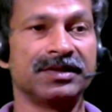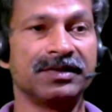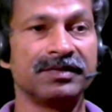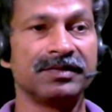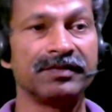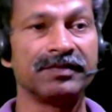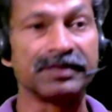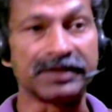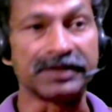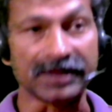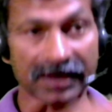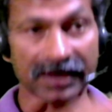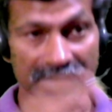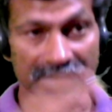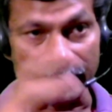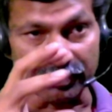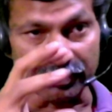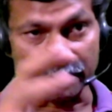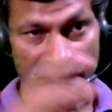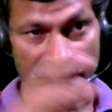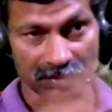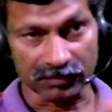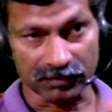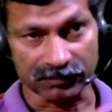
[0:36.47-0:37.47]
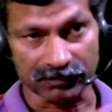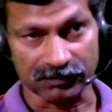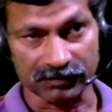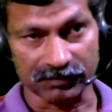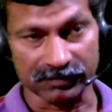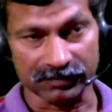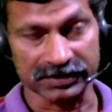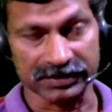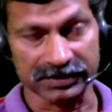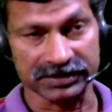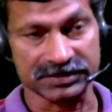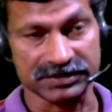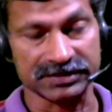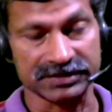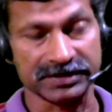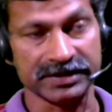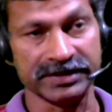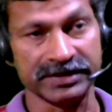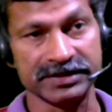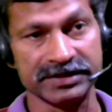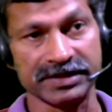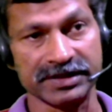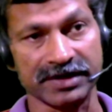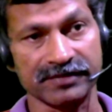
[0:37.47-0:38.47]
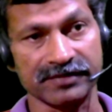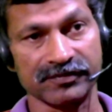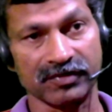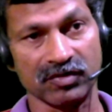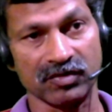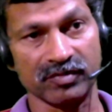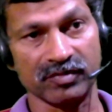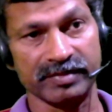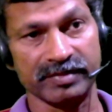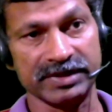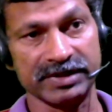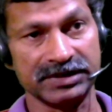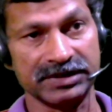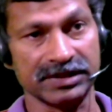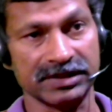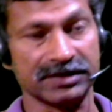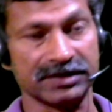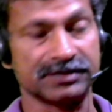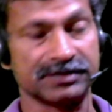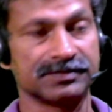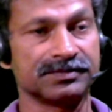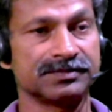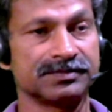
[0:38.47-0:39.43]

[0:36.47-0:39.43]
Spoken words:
with the help of this interferometer.